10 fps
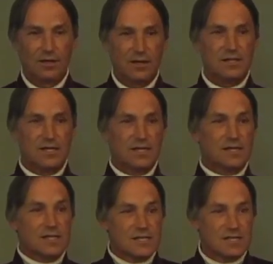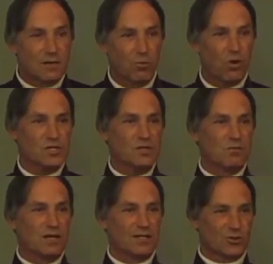it is
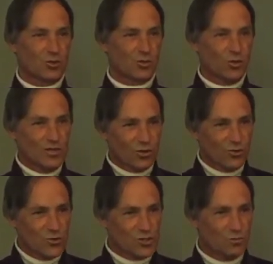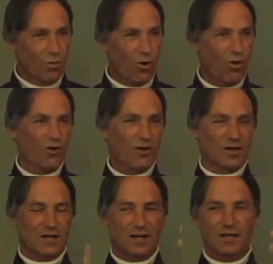possible to introduce more
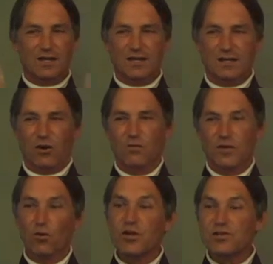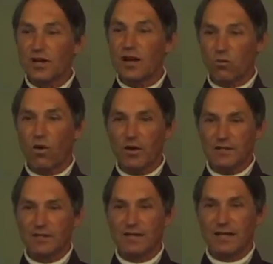of the original
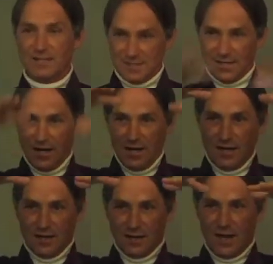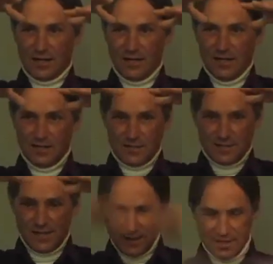quality that is like
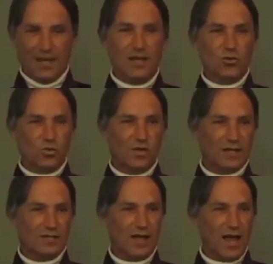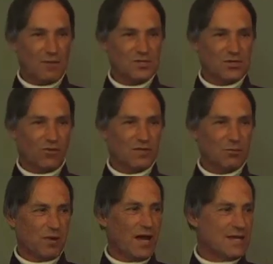sucking into the depths of the
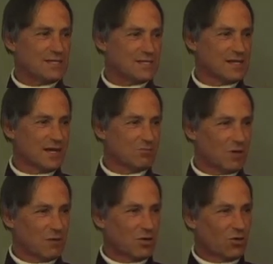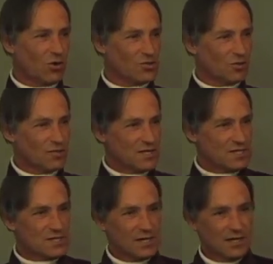place because of this